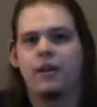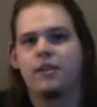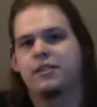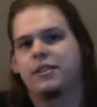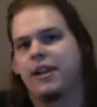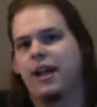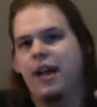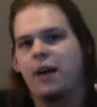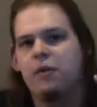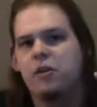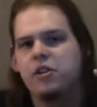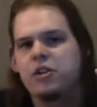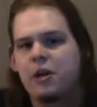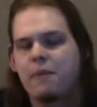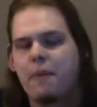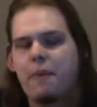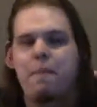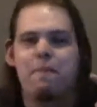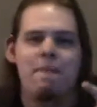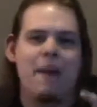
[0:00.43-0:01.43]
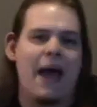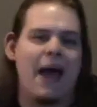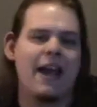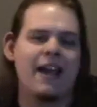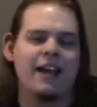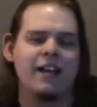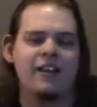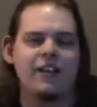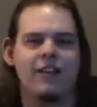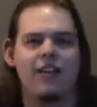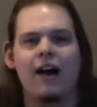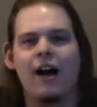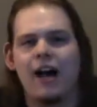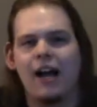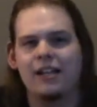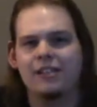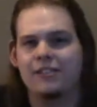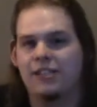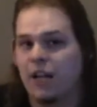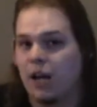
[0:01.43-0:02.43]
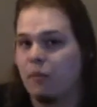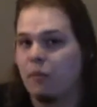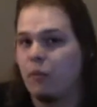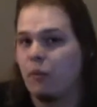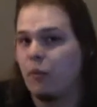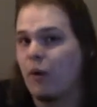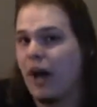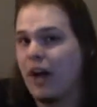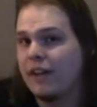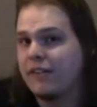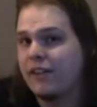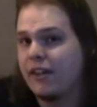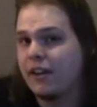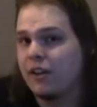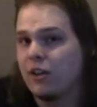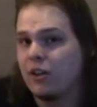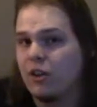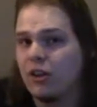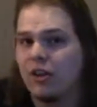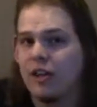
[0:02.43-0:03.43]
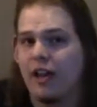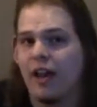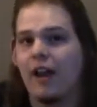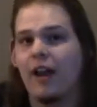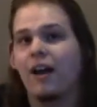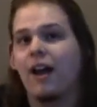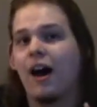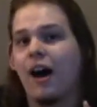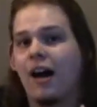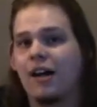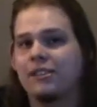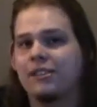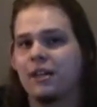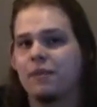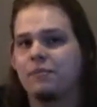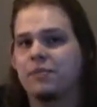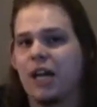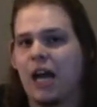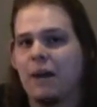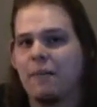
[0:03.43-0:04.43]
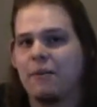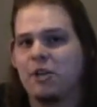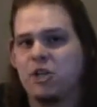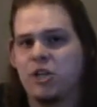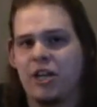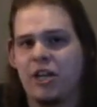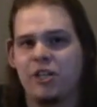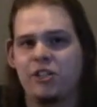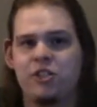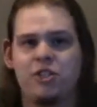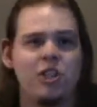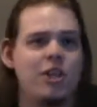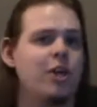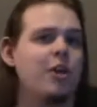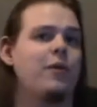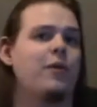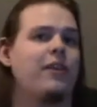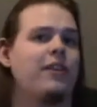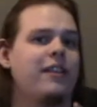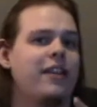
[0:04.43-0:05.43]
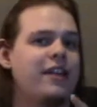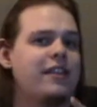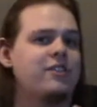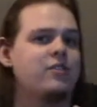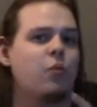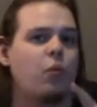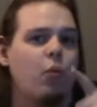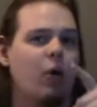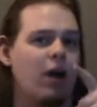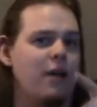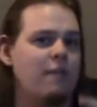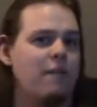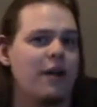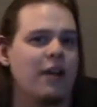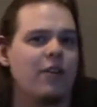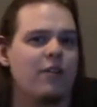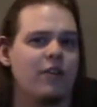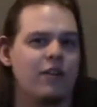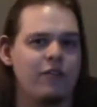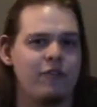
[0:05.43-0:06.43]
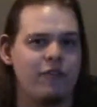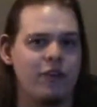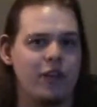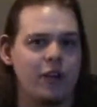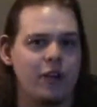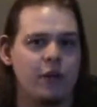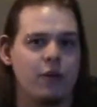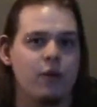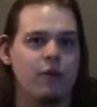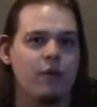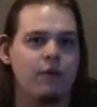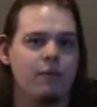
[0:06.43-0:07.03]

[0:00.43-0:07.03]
Today we're jumping back into the hot tub when I take a look at Hot Tub Time Machine 2 in this one minute review.